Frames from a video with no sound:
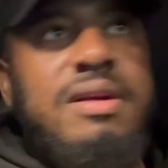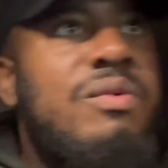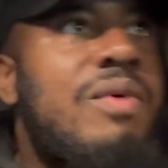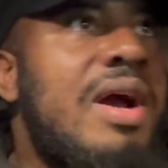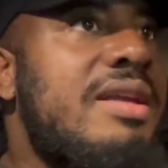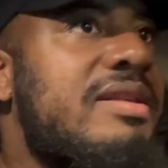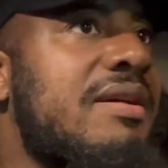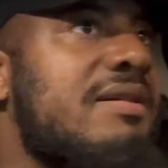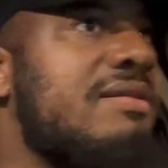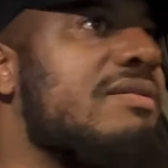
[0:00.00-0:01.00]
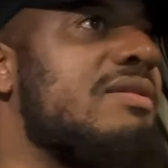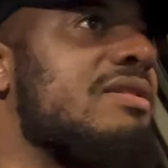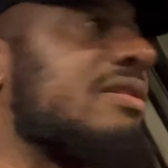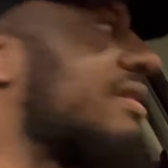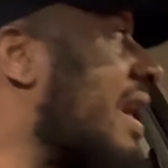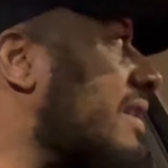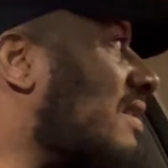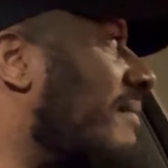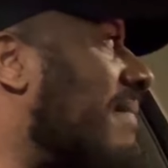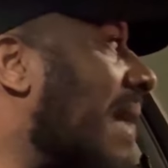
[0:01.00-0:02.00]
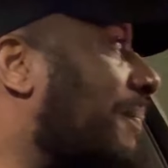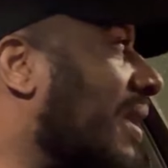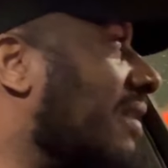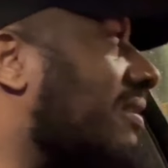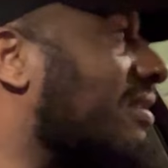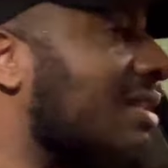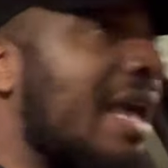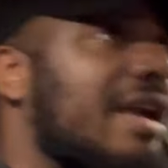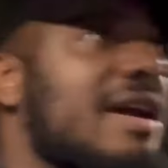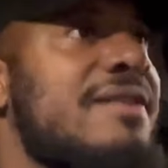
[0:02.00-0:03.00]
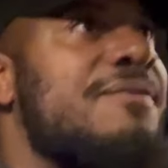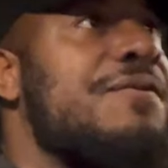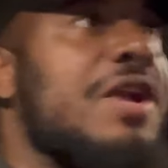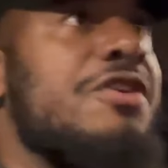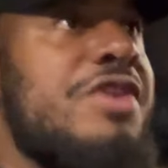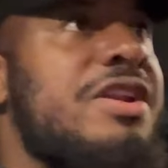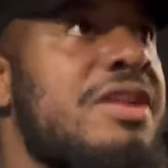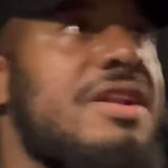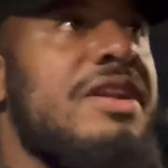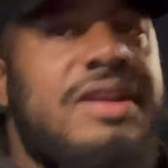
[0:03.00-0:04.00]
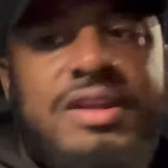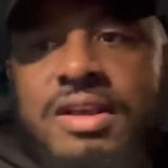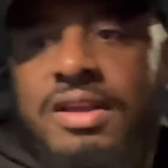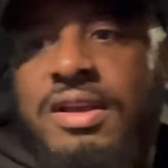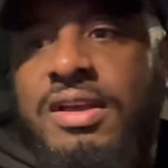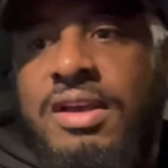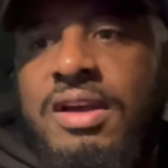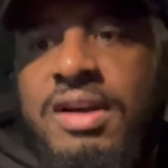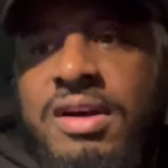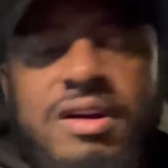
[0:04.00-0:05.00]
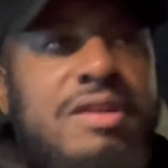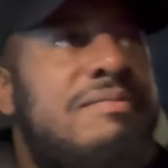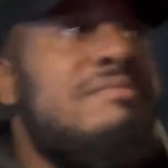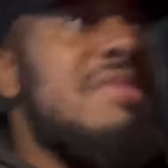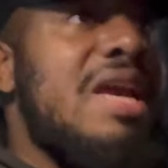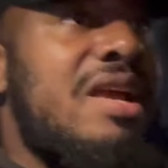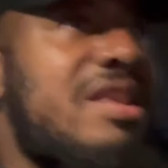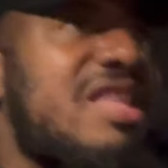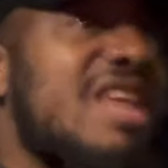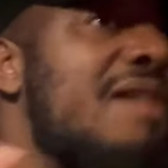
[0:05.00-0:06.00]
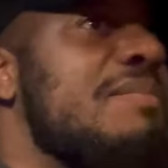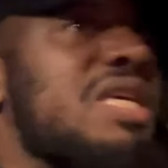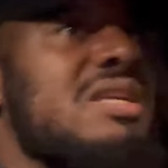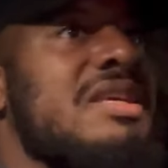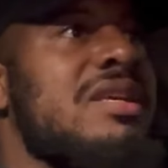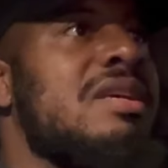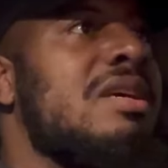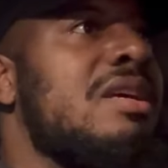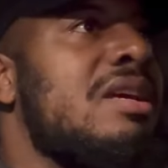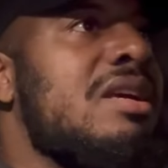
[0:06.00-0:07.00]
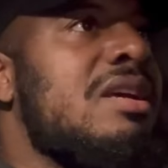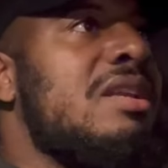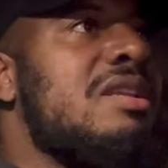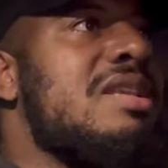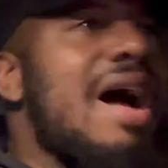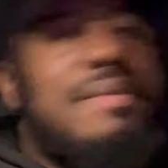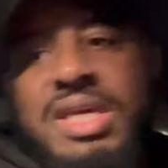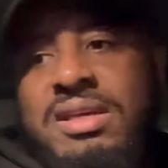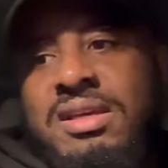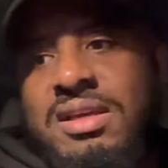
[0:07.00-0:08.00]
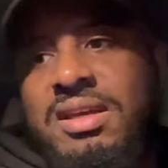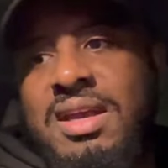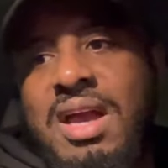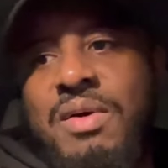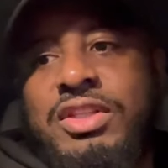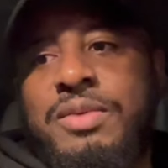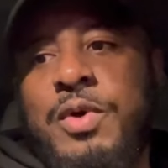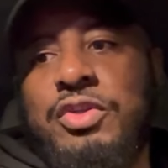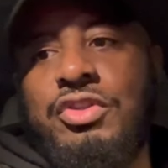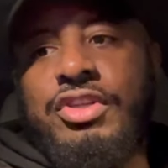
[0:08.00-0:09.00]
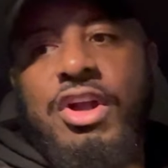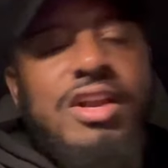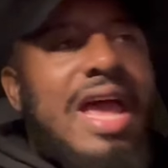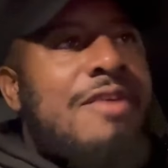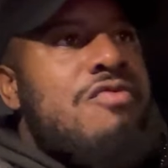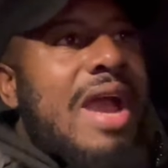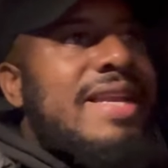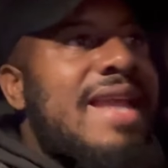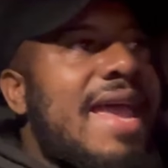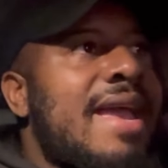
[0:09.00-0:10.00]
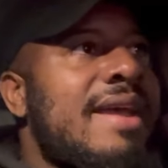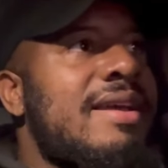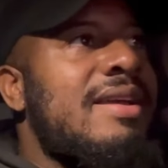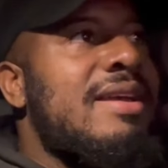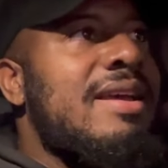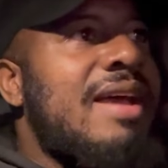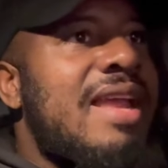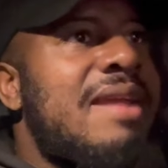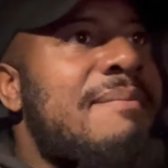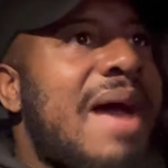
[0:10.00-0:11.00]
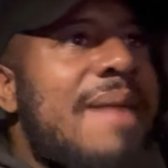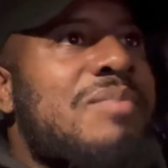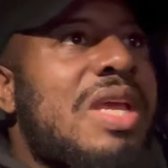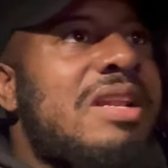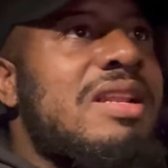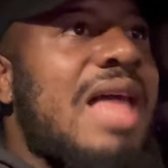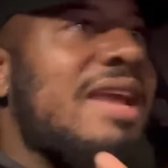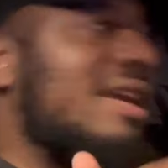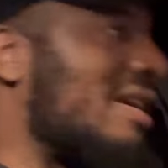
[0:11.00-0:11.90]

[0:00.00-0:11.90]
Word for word: why is the guys the map isn't like configuring oh man dummy dummy i was supposed to turn like right there and the map didn't like